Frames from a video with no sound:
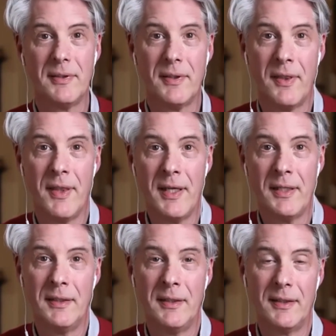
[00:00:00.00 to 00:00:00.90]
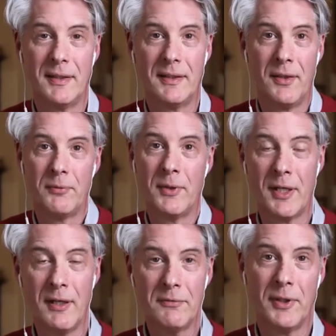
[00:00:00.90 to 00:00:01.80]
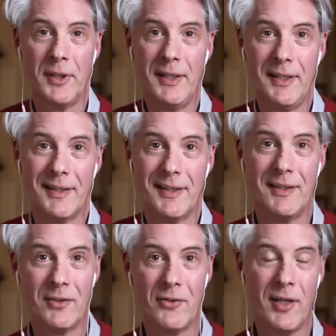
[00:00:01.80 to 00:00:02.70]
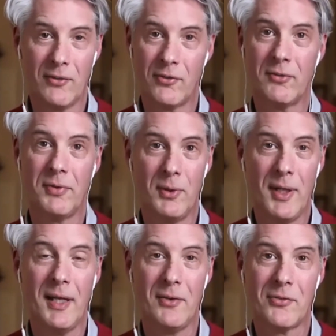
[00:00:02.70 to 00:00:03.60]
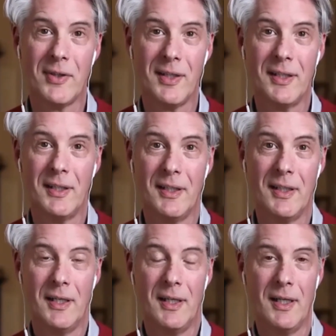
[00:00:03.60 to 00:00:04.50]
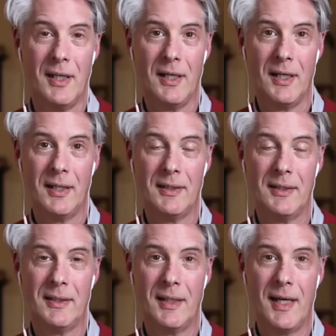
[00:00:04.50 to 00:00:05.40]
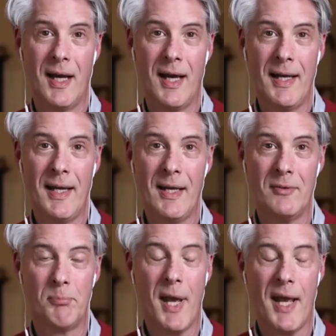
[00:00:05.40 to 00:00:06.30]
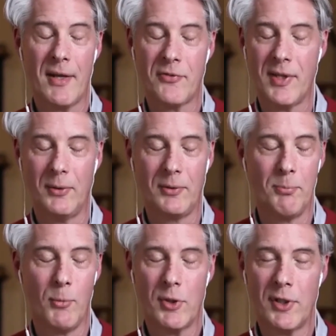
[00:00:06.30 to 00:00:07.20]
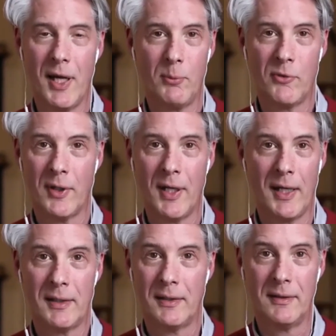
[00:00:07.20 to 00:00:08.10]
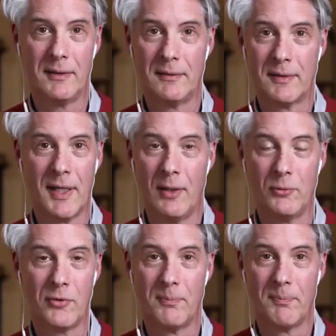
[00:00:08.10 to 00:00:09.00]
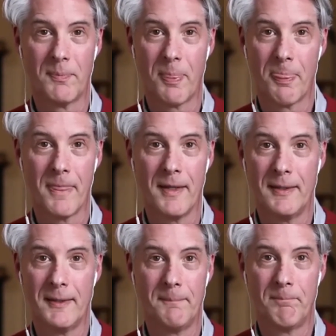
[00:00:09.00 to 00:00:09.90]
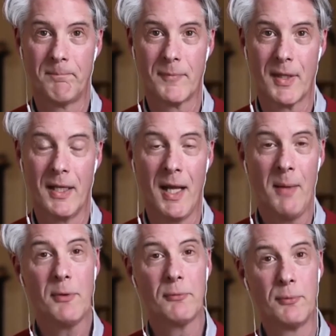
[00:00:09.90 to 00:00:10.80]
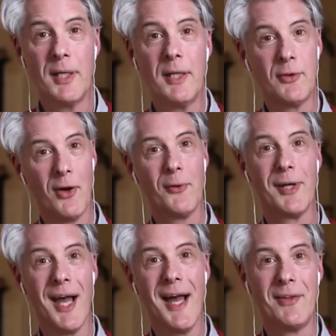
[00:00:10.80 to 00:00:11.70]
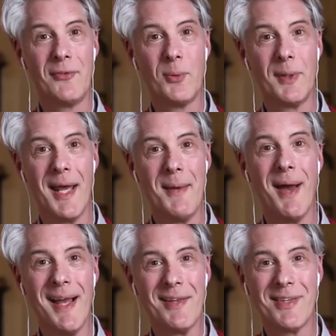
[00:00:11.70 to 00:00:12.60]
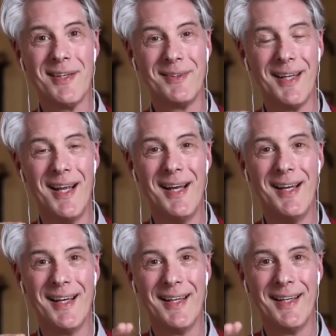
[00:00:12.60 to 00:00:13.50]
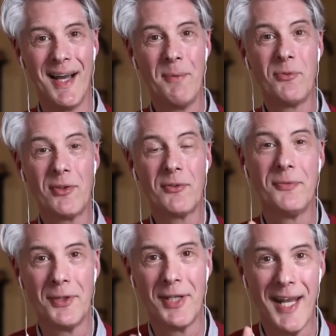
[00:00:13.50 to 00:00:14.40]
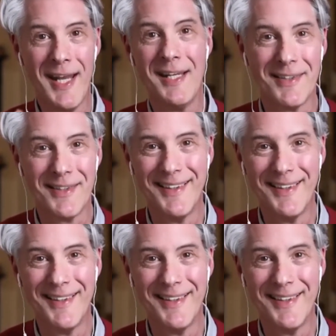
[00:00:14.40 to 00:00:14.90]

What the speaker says: then the recovery takes a few days. I have passed out more times than I can count. I'm a really tall guy, so when I pass out, I'm 6'8".